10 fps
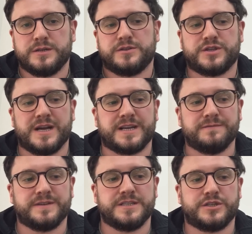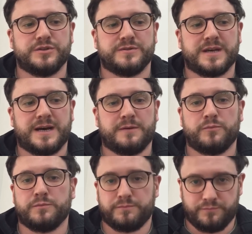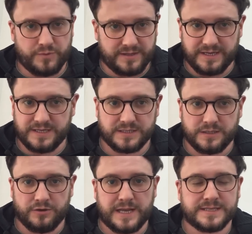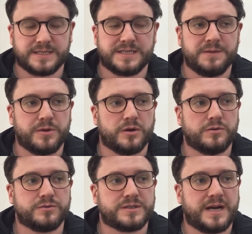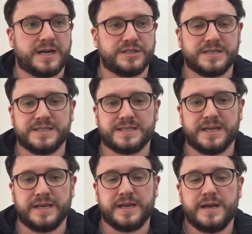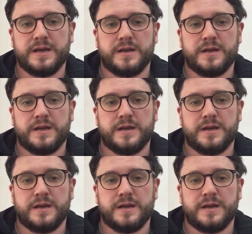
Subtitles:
to try and convince you that with these latest CBOs, that, as you can see,